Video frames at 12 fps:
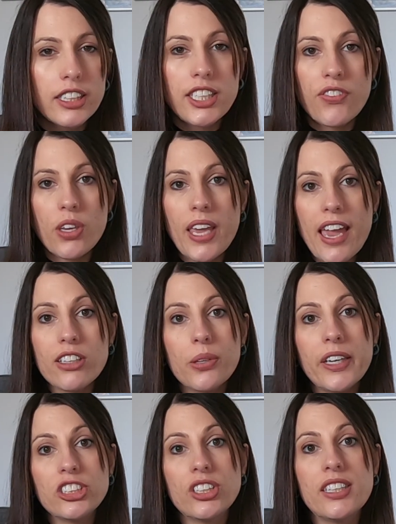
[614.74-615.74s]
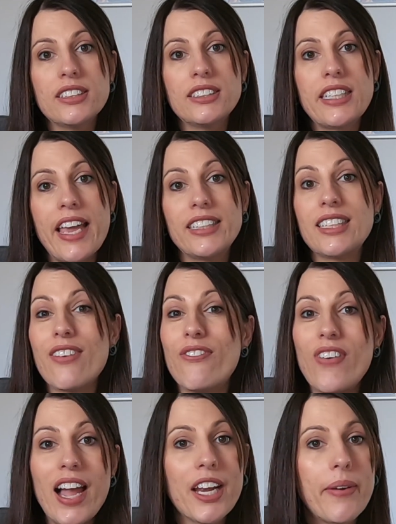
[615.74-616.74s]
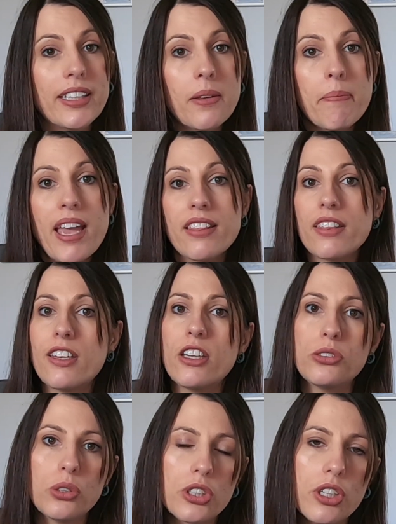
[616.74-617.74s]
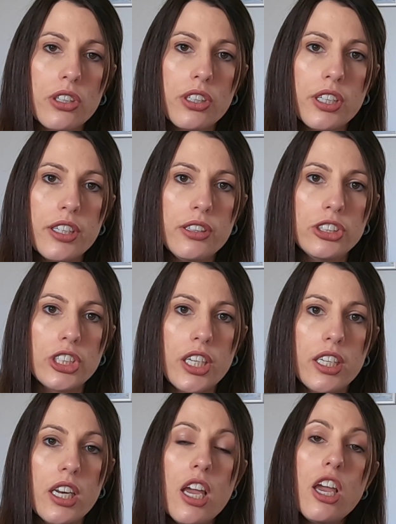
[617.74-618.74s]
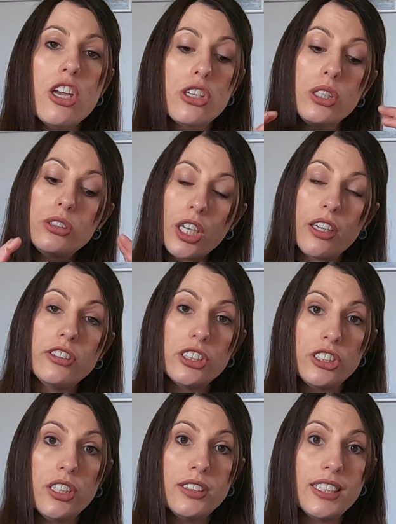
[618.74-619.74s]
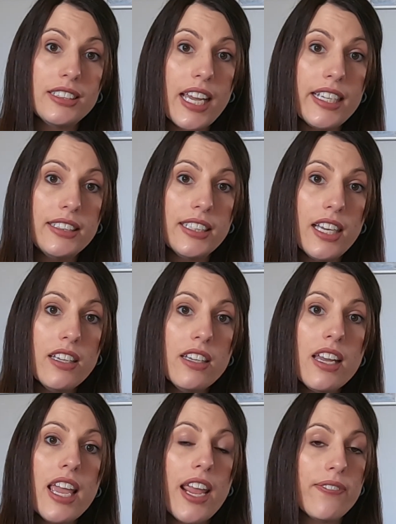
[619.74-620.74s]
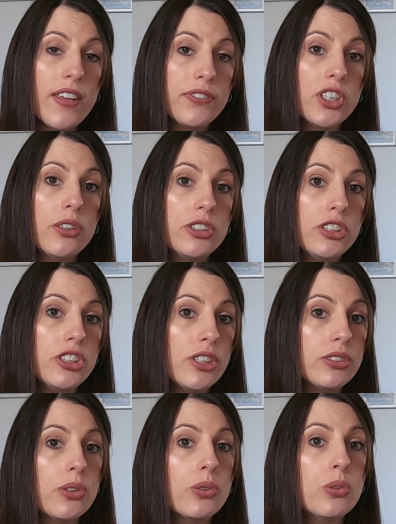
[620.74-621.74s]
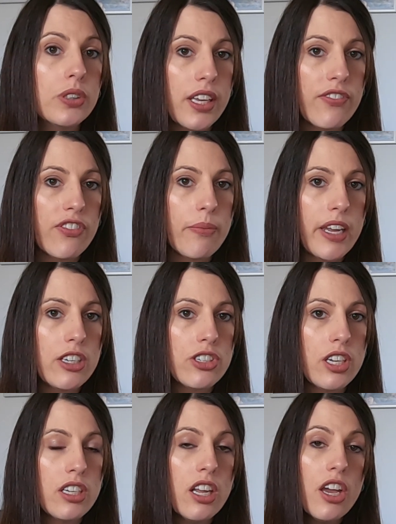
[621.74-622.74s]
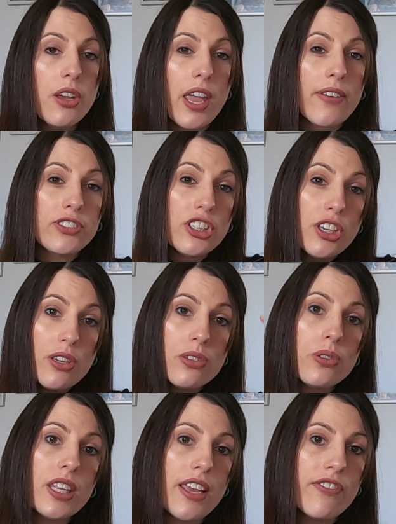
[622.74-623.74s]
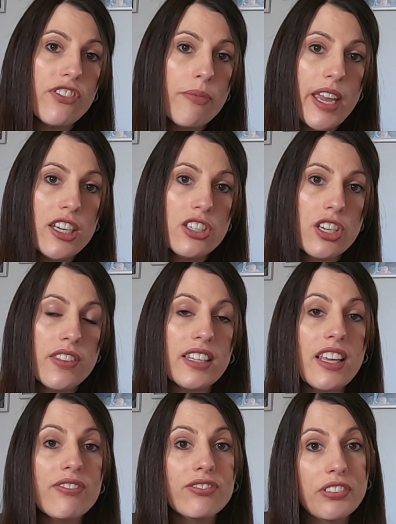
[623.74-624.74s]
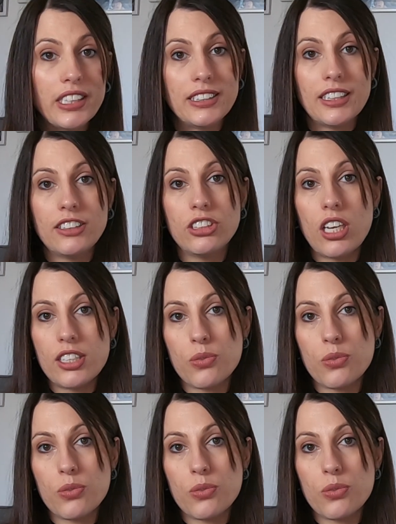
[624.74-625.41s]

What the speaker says: So if you get a question that says evaluate the method or the conclusion, you don't just use the data. If they've told you to use all the information, you have to use all the information that they've written as